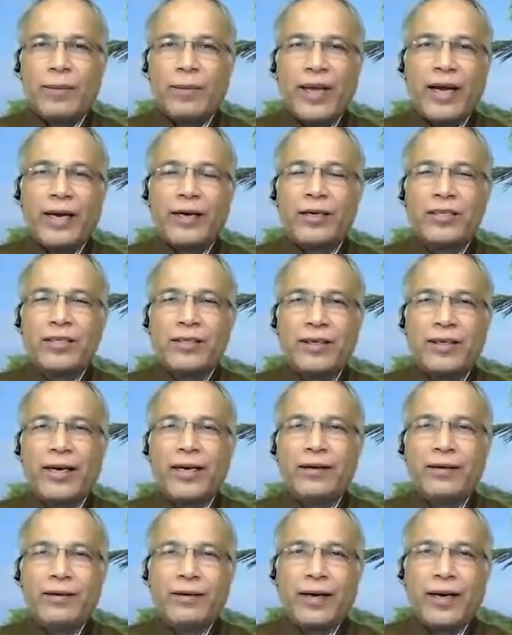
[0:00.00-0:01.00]
me
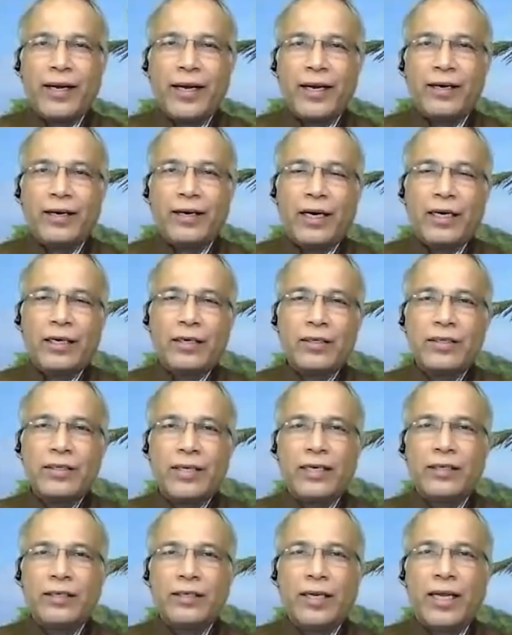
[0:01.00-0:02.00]
try and
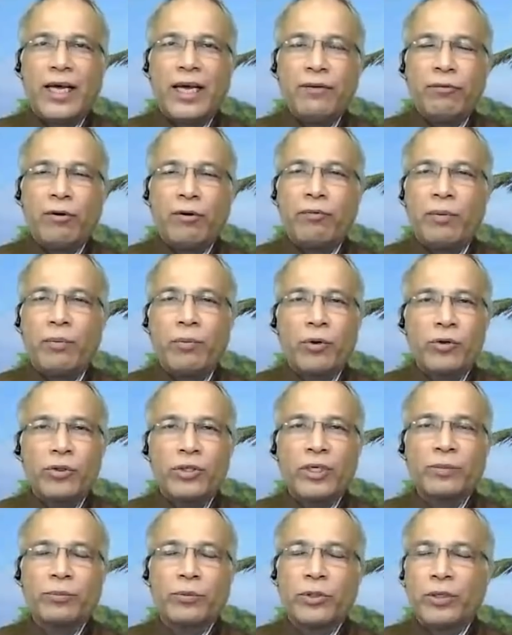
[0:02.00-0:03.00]
understand the life of a
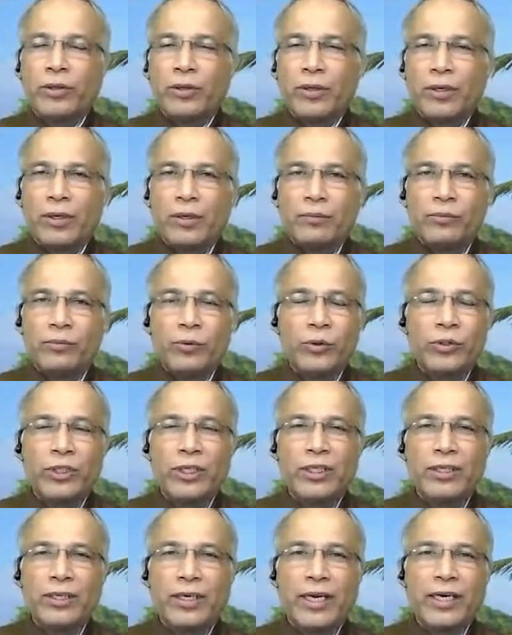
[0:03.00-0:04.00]
music
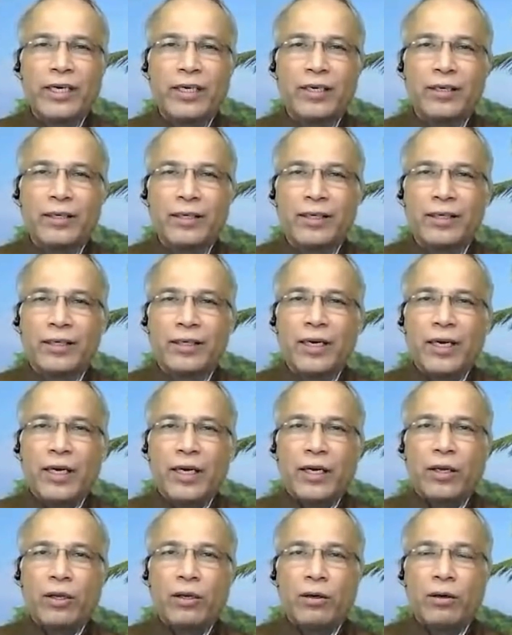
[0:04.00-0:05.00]
director.
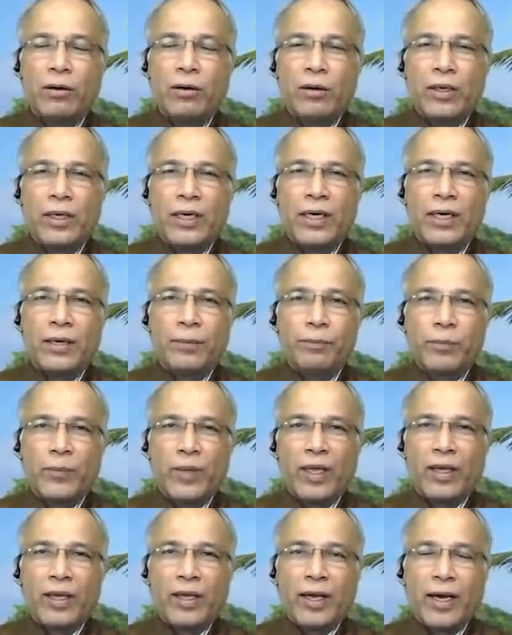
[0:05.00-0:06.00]
You know,
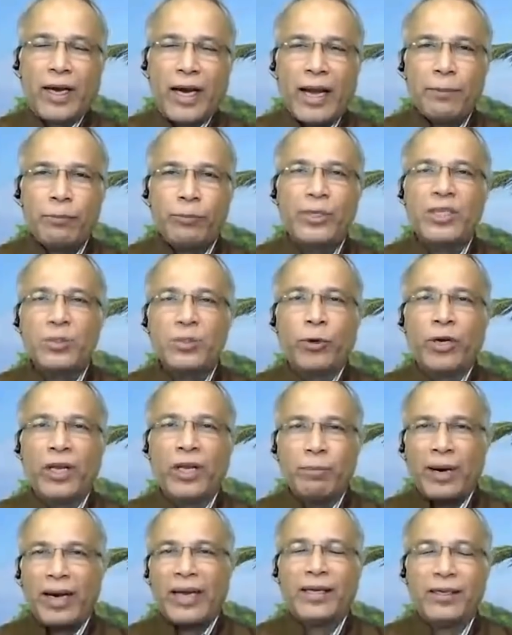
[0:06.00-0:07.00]
I'm just
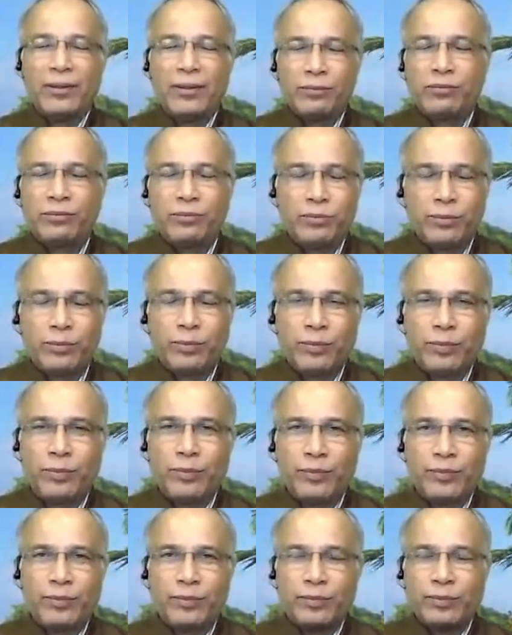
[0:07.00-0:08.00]
putting
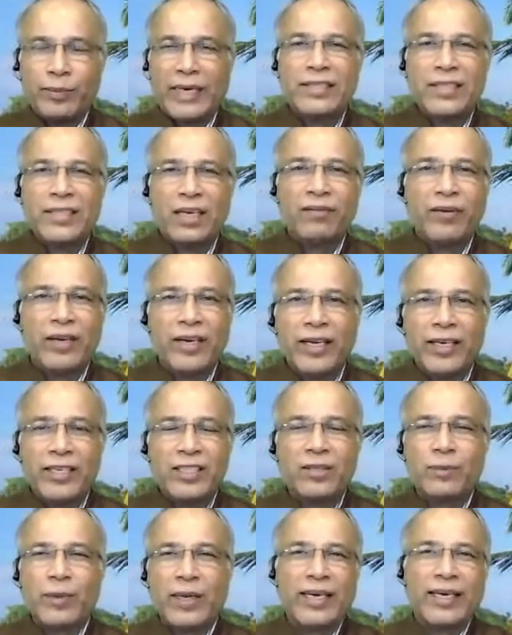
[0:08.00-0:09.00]
myself in
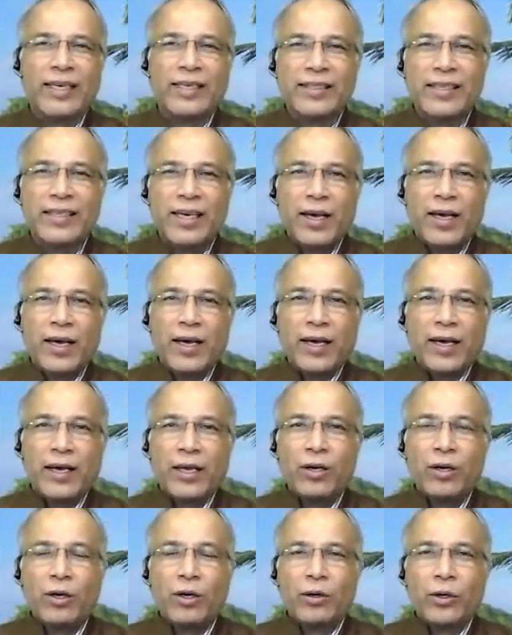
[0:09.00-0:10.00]
his place.
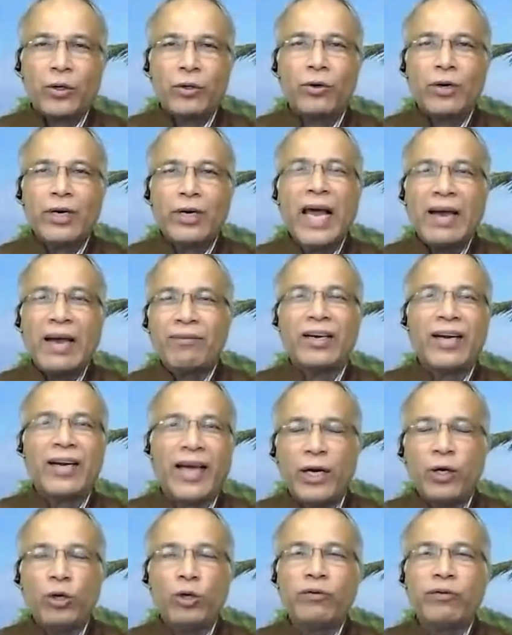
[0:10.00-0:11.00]
You know, you don't have a
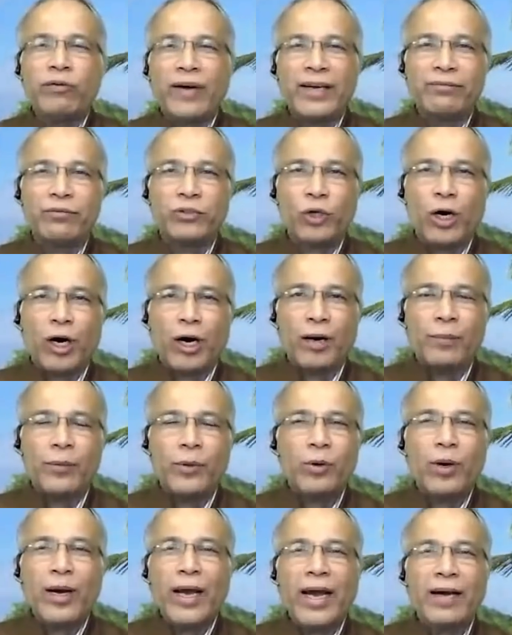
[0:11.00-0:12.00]
9 to 5 job.
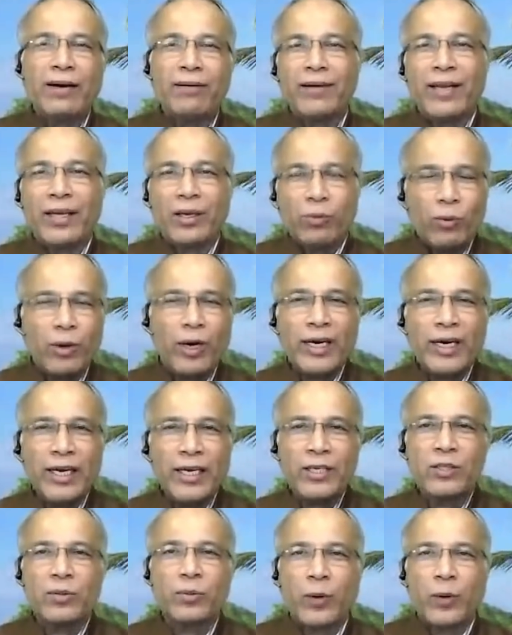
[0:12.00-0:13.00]
You have like work
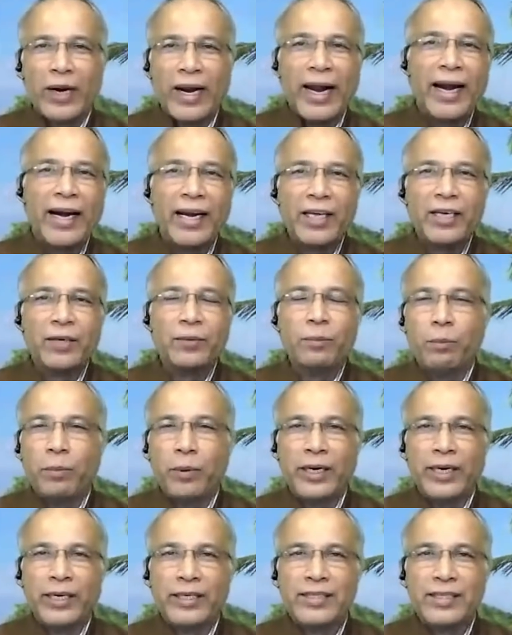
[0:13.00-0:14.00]
in sporadic
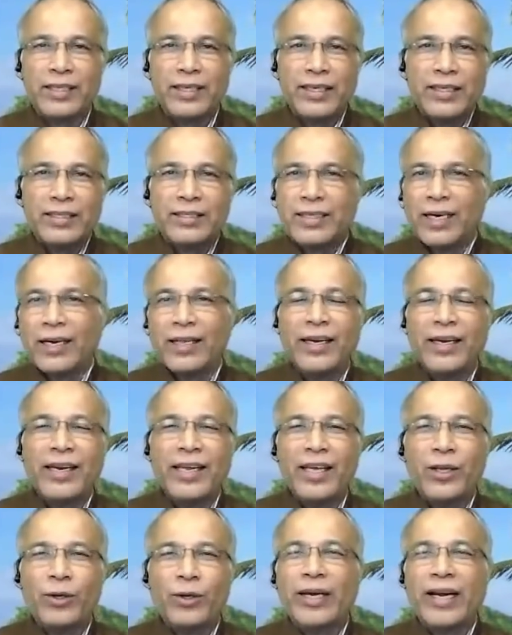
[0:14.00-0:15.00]
bursts.
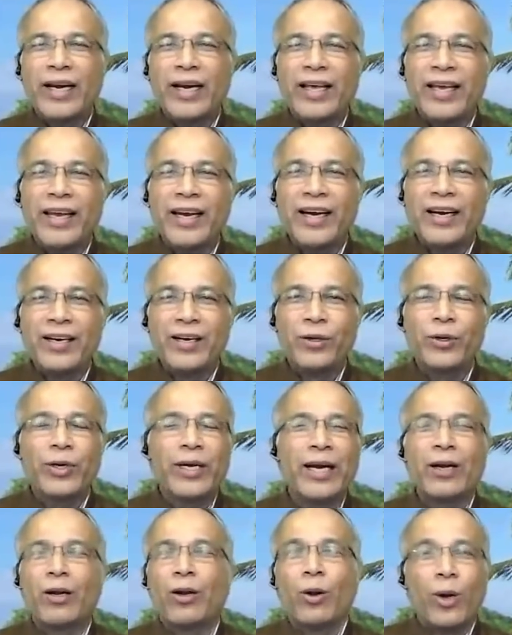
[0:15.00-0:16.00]
Suddenly you get a hit, you
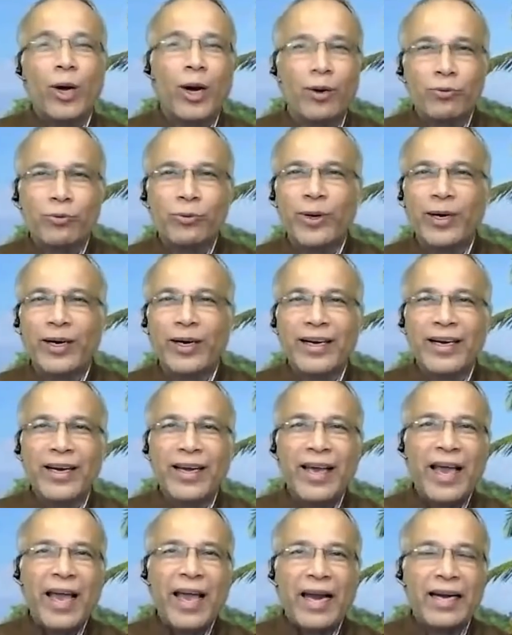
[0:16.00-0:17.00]
get a lot of work,
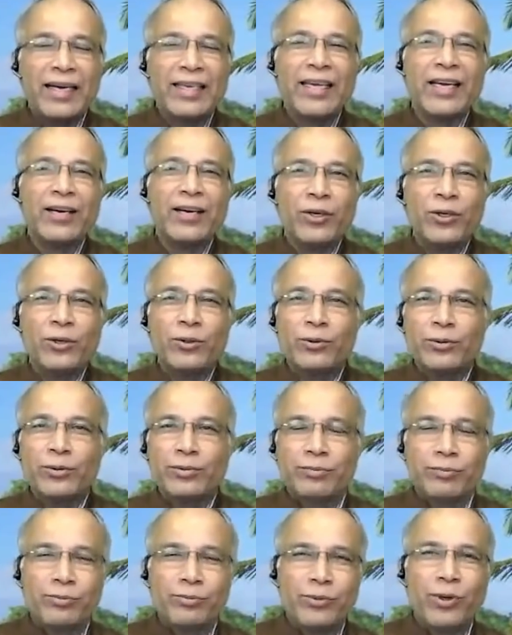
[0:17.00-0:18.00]
and then
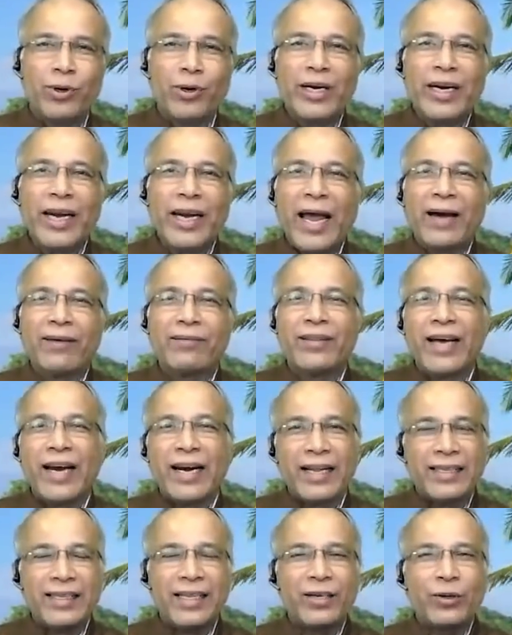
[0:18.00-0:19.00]
you don't have
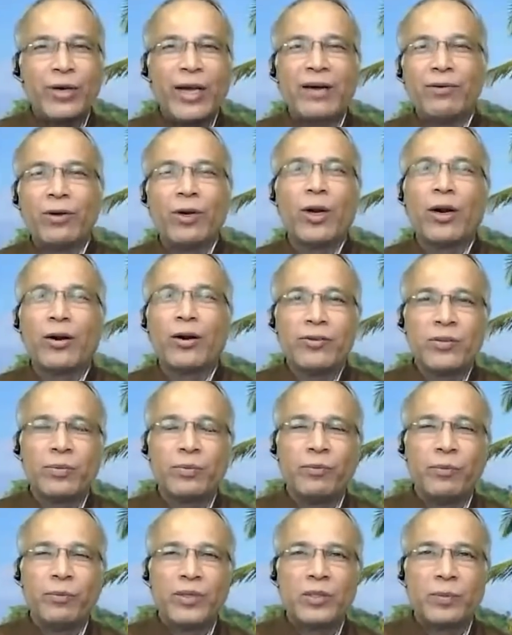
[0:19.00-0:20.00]
that, and then you have a lot of
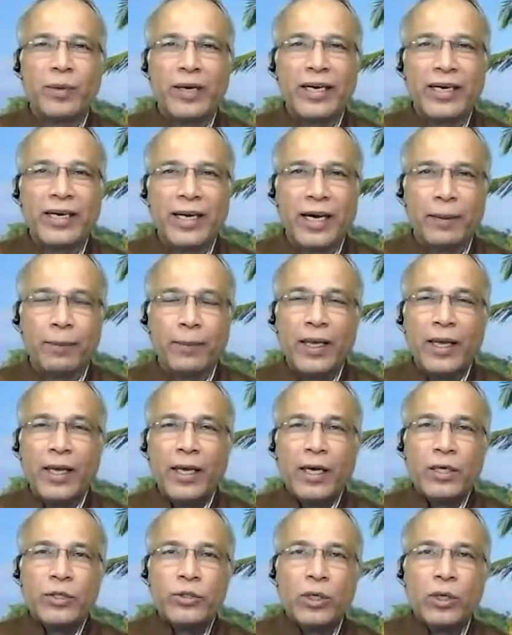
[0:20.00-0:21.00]
spare time.
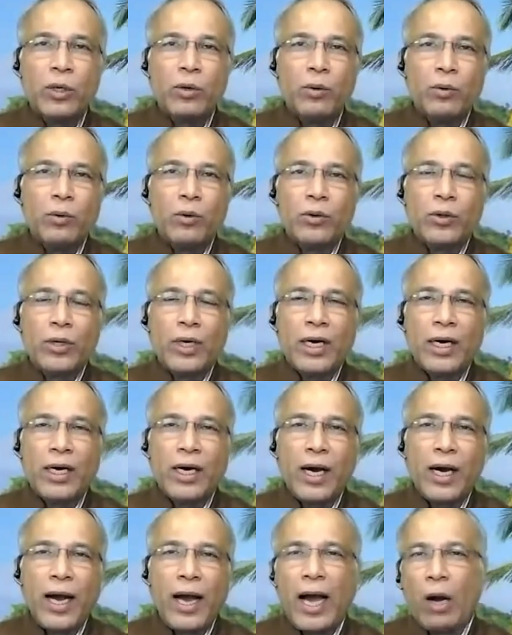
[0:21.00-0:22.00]
So,
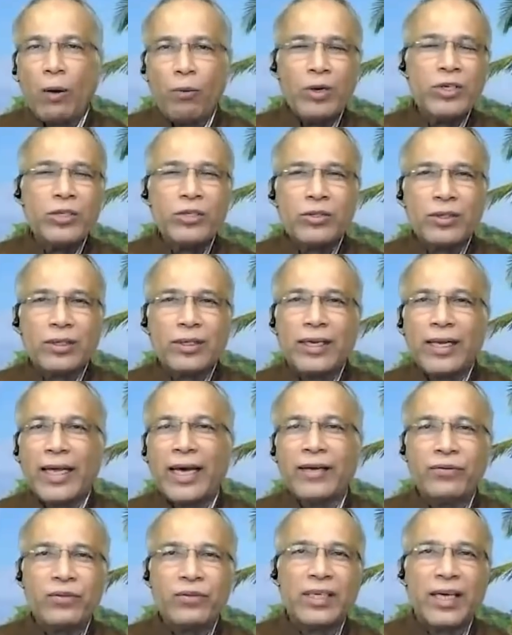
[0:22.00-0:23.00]
how was
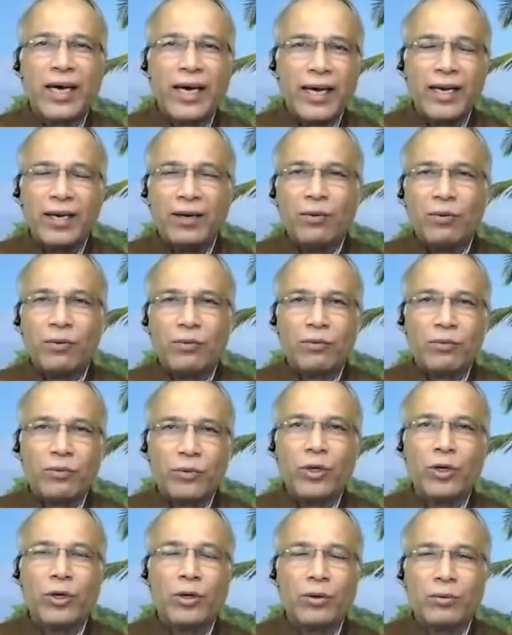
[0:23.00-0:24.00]
lifestyle?
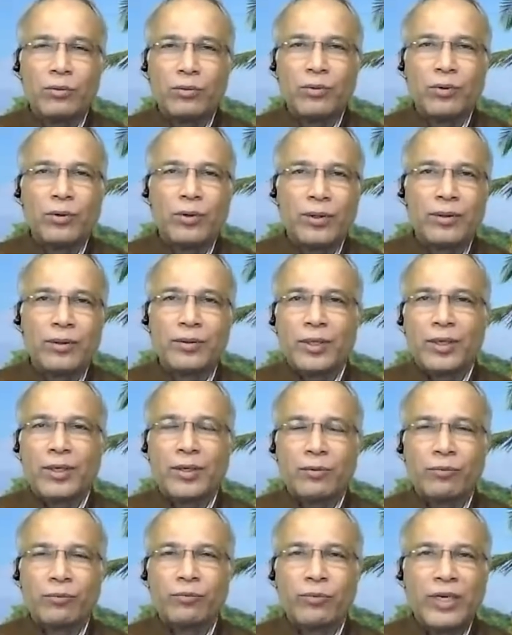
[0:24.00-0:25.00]
You know,
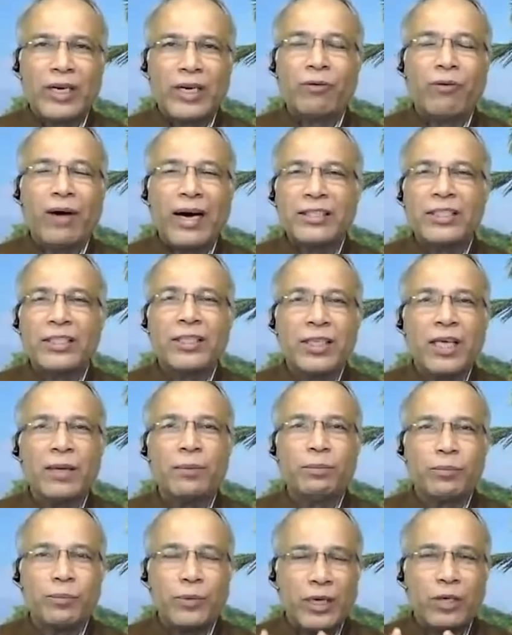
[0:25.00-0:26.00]
did Wajid
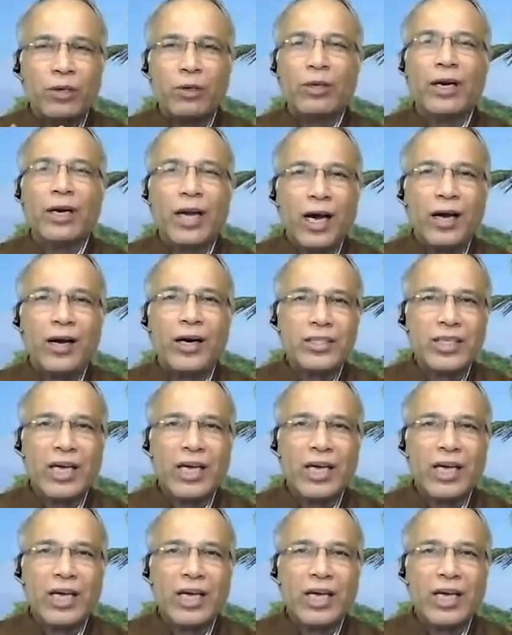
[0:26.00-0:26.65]
keep regular hours?